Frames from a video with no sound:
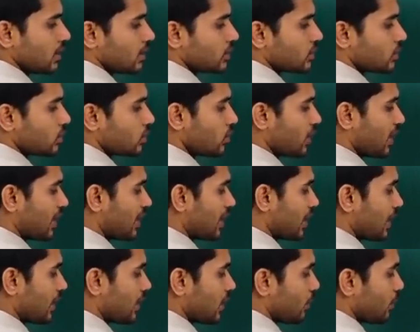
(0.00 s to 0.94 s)
So, when
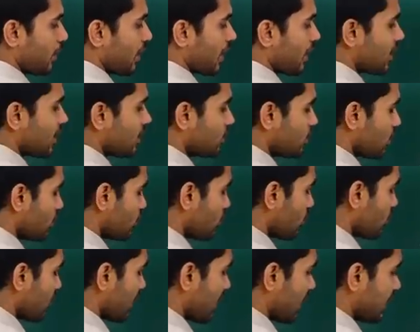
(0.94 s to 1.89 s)
a parallel beam
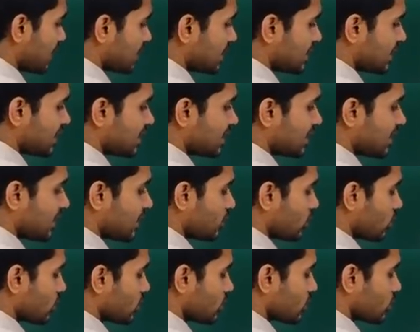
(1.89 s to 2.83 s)
of light is
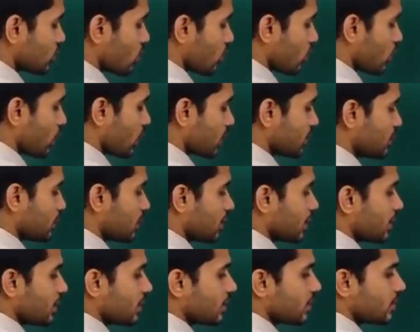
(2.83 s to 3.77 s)
incident on this convex
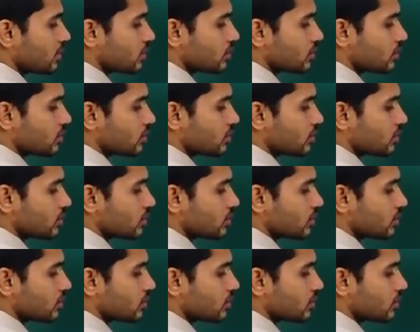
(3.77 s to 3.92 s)
mirror,